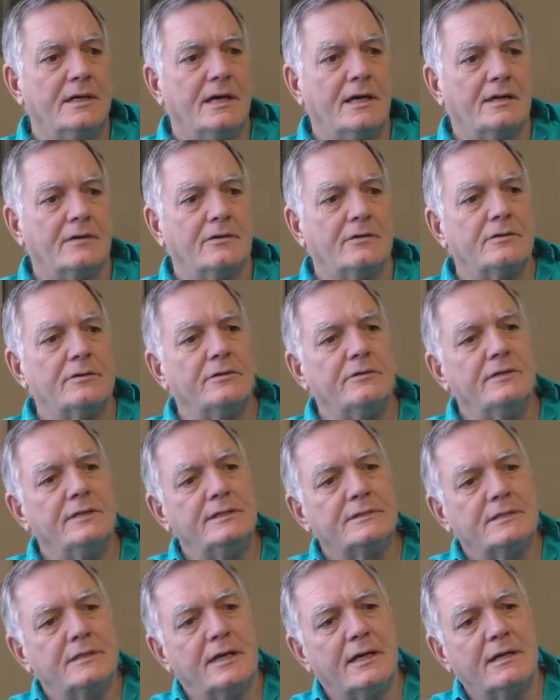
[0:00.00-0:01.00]
And the only
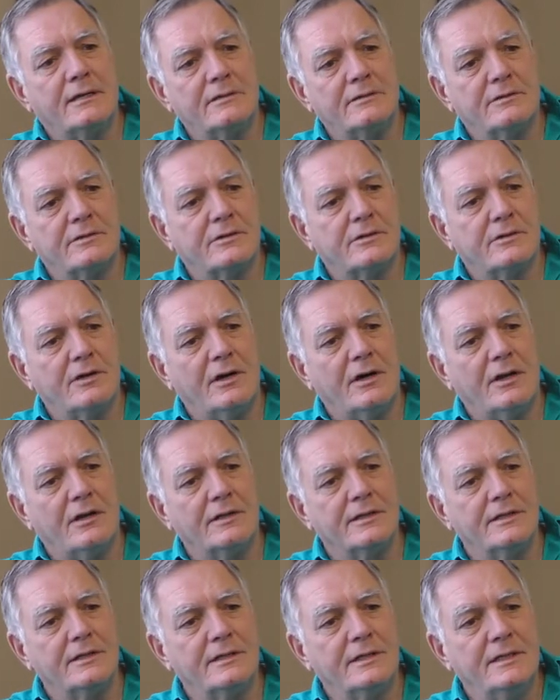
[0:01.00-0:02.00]
reason I can
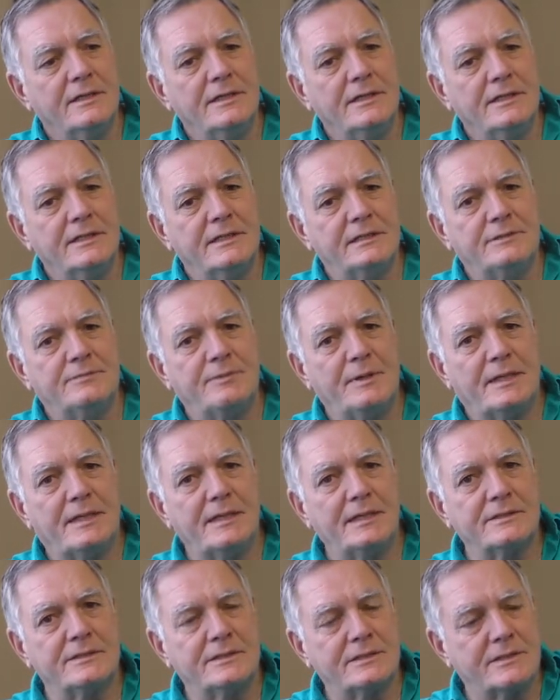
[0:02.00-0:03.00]
recall it is
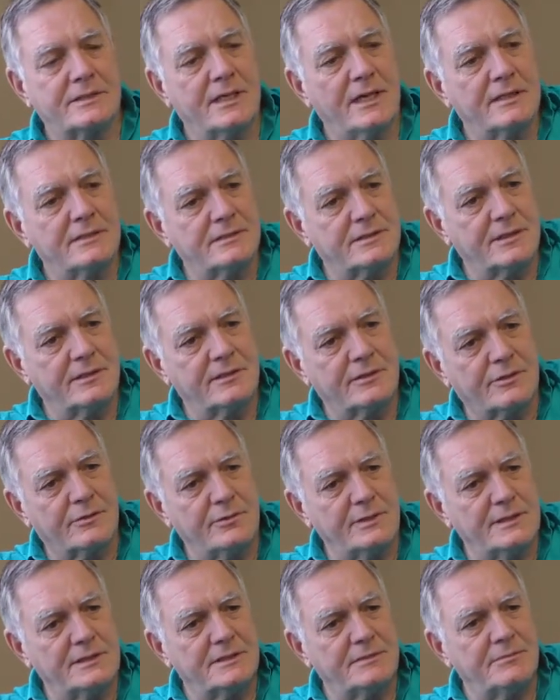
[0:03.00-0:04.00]
because this guy started
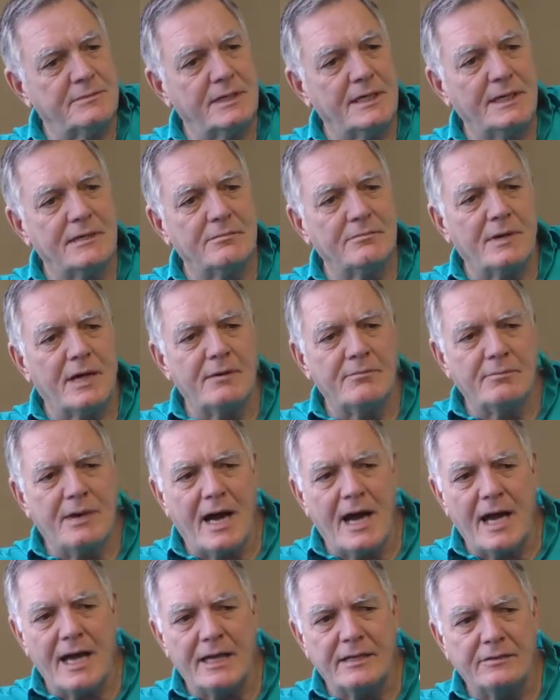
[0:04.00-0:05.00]
quizzing me in my
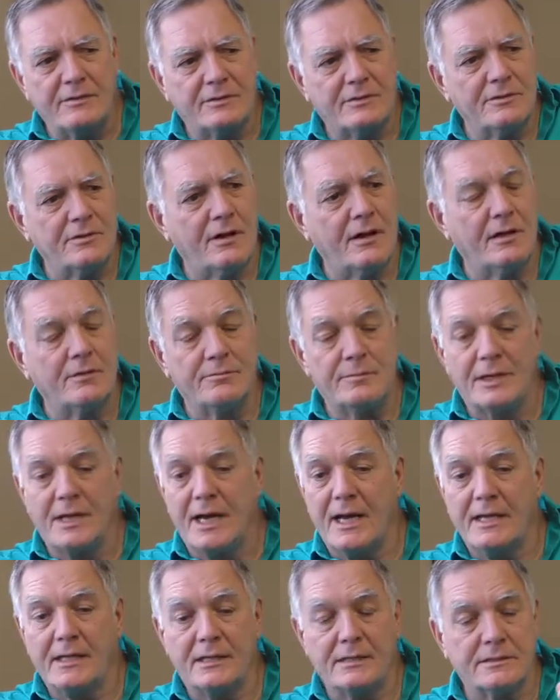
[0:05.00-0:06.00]
mind through all, but
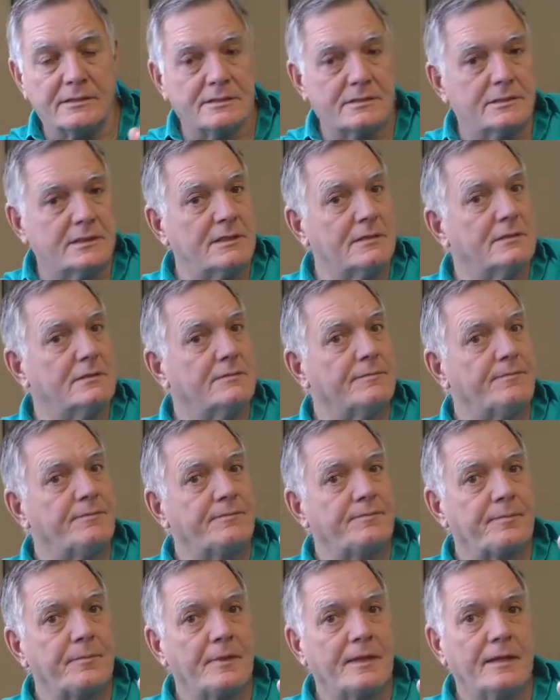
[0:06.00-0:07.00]
I can still,
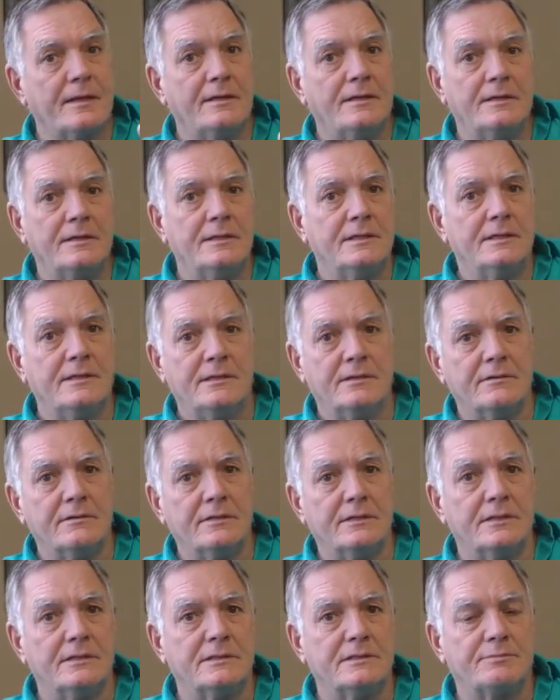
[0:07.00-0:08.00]
here
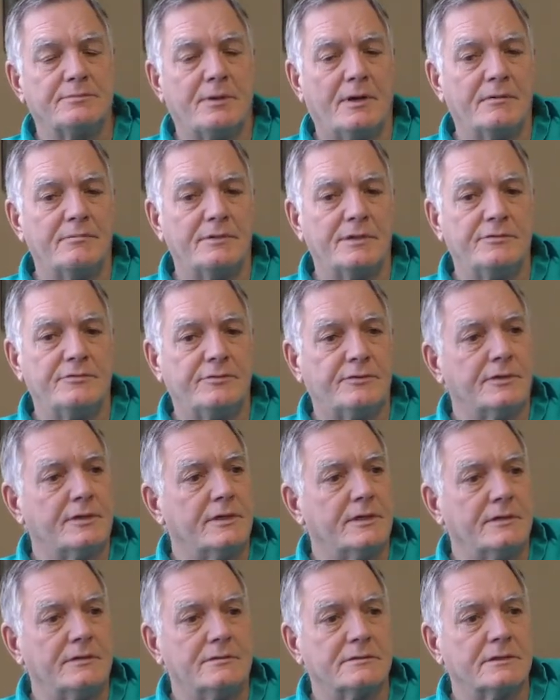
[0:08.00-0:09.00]
it is probably
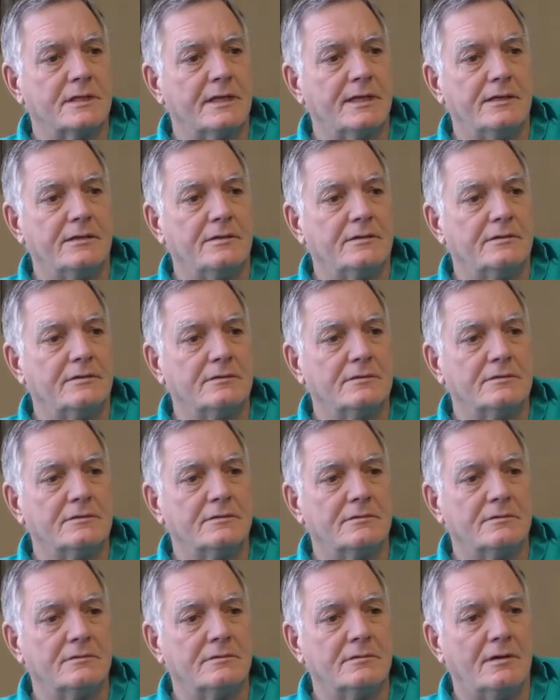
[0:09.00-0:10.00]
40 years later,
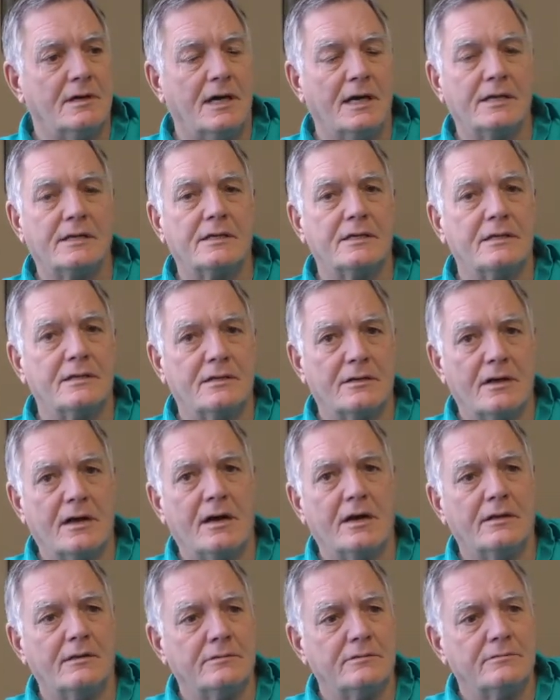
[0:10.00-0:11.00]
I
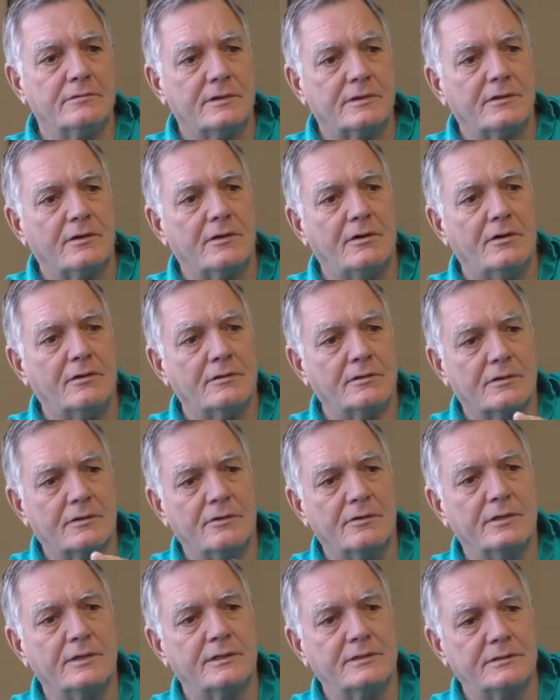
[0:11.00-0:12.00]
cannot recall
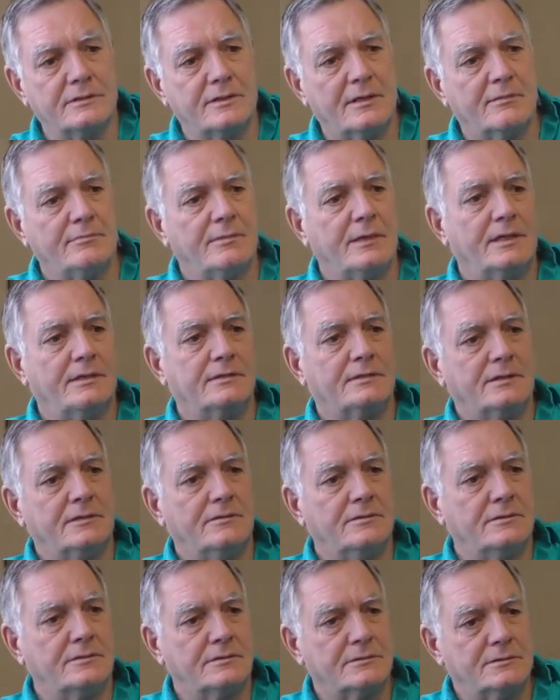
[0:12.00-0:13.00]
going to that man's
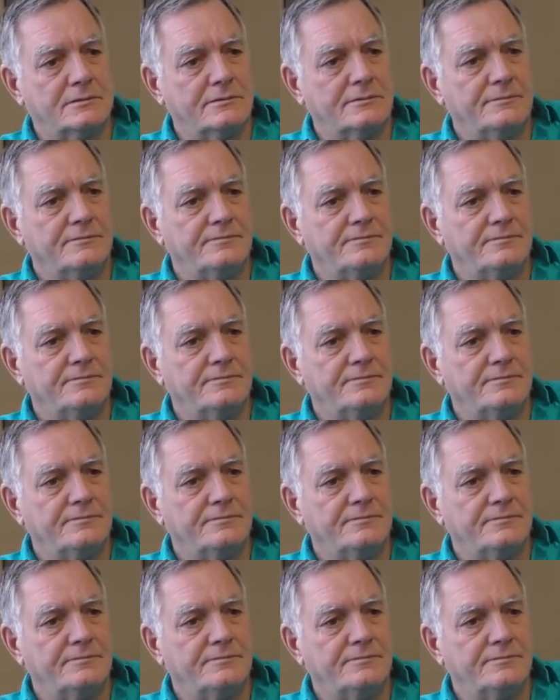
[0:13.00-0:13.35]
house. So